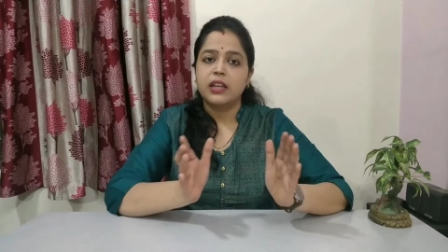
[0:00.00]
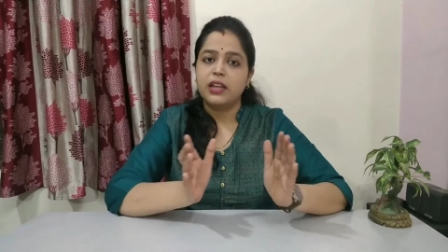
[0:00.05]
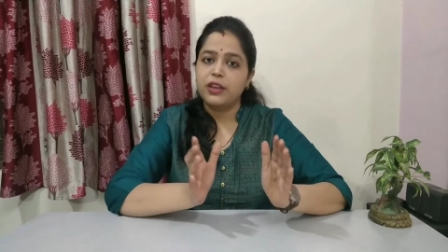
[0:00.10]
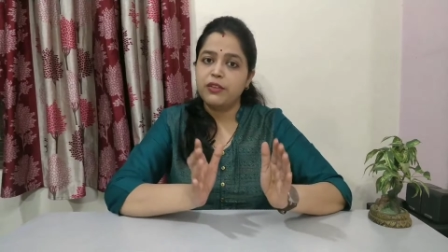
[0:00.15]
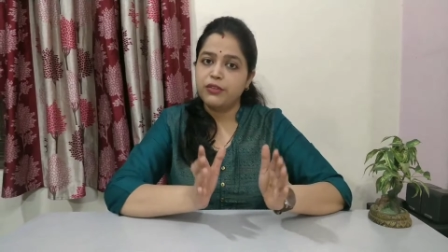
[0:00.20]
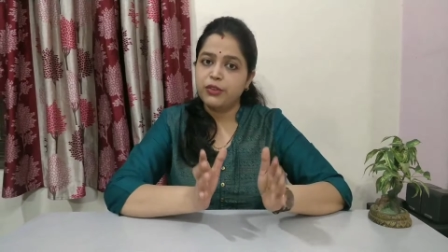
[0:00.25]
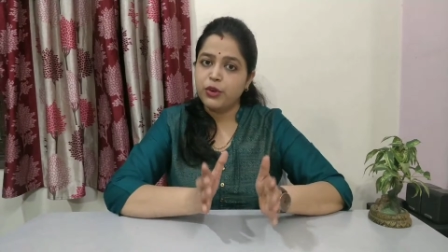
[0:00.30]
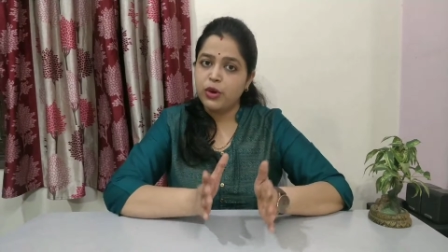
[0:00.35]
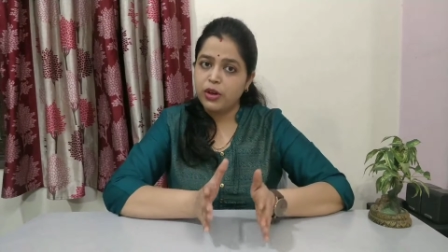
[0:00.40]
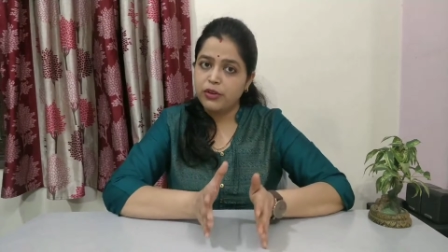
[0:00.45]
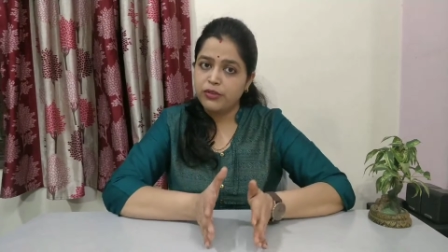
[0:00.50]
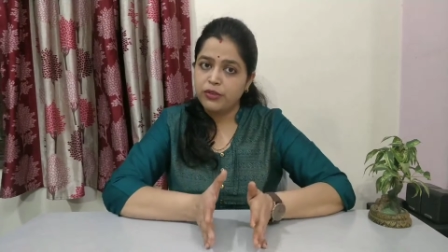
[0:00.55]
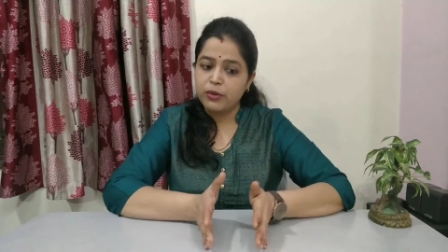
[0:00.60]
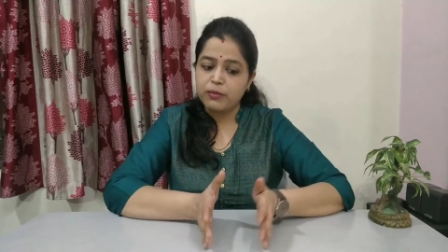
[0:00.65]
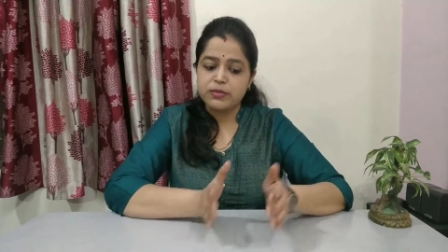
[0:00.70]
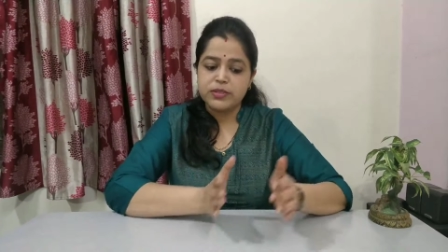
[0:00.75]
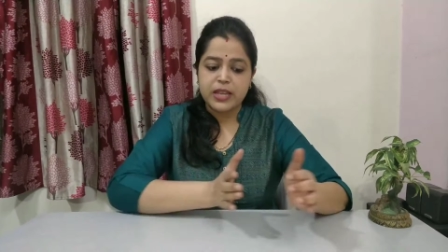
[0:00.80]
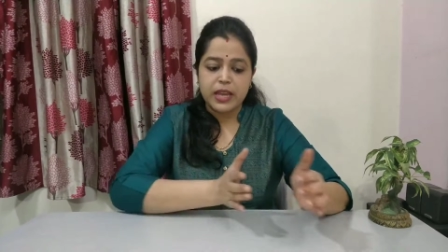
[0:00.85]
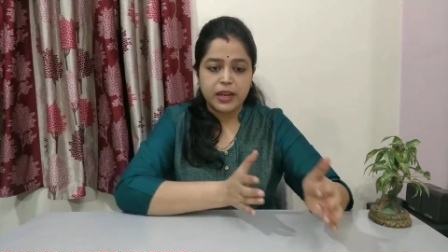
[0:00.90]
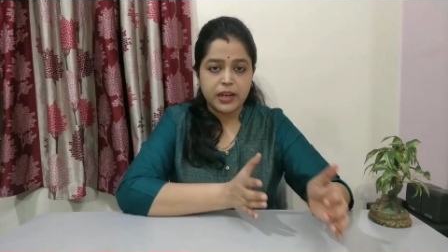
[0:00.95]
If you are
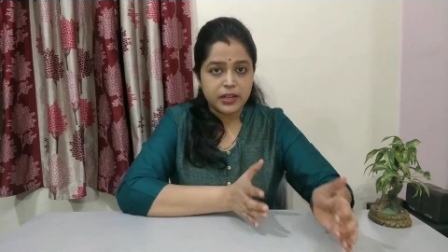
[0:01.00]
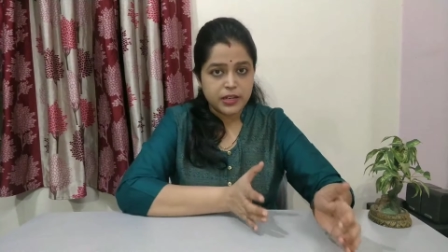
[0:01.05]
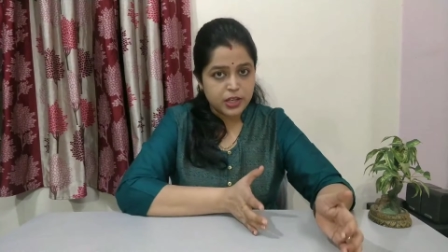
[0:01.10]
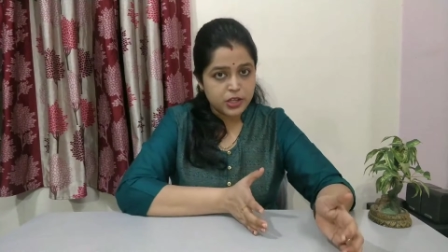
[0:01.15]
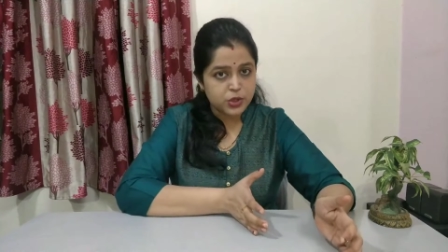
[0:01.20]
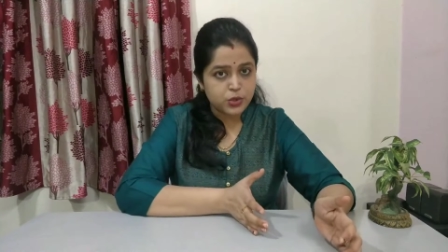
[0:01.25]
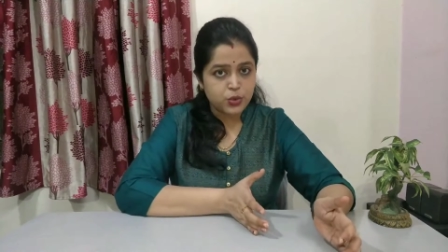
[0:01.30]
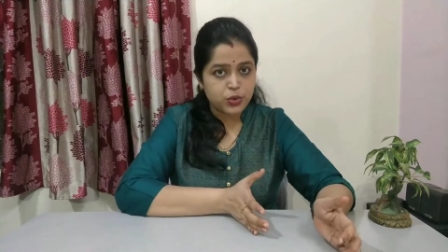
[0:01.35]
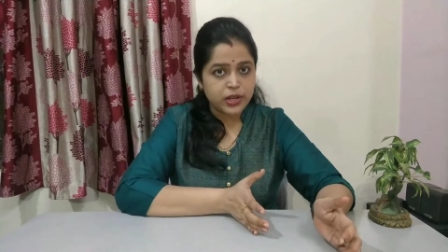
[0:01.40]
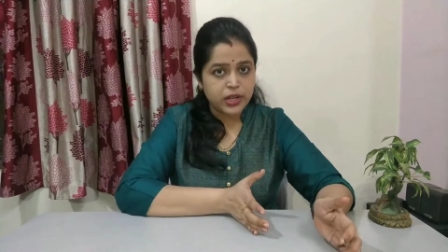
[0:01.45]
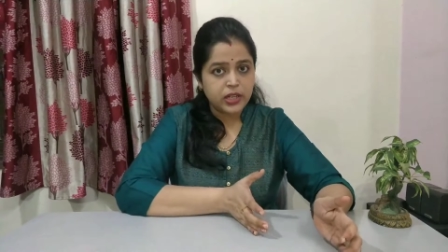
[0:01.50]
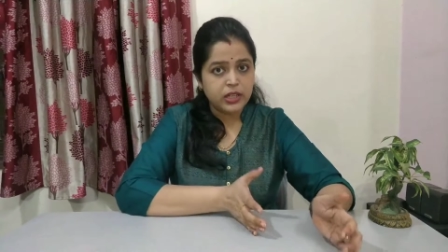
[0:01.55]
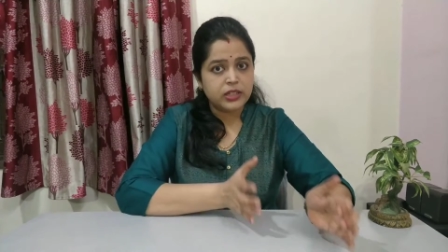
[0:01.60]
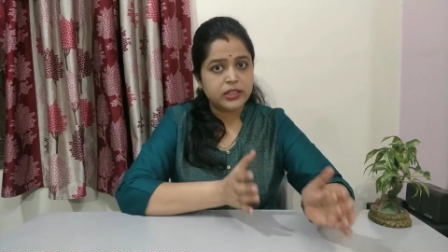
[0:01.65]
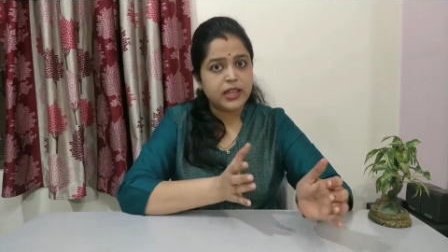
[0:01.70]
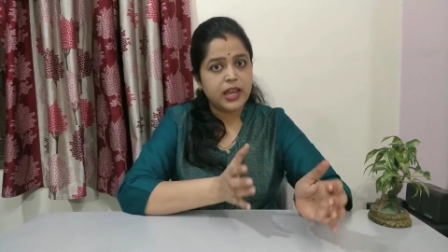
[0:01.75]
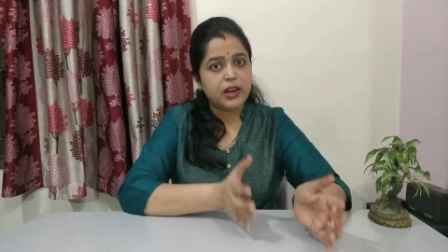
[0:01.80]
from second year student,